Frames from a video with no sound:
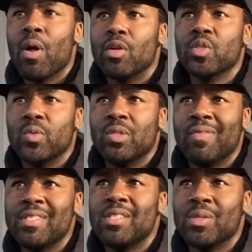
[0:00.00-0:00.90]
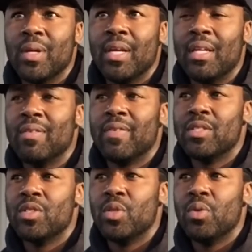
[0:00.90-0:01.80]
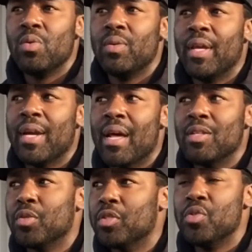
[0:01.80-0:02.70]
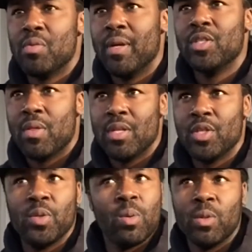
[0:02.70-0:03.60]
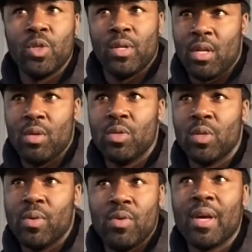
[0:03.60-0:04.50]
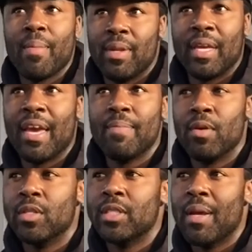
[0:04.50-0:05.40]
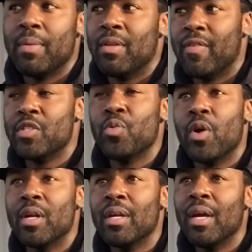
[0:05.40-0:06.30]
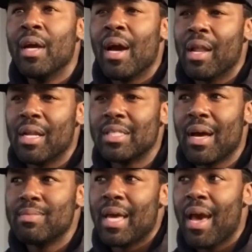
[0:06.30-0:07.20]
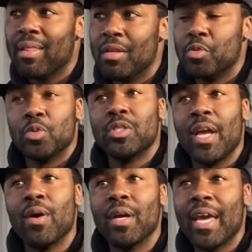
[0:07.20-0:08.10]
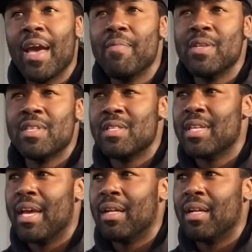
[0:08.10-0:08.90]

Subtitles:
schools, Division III and Division II, they kind of trust you to make sure that you're doing what you need to do. So when you come into camp, you're in shape. But Division I, a lot of times athletes will stay on campus and take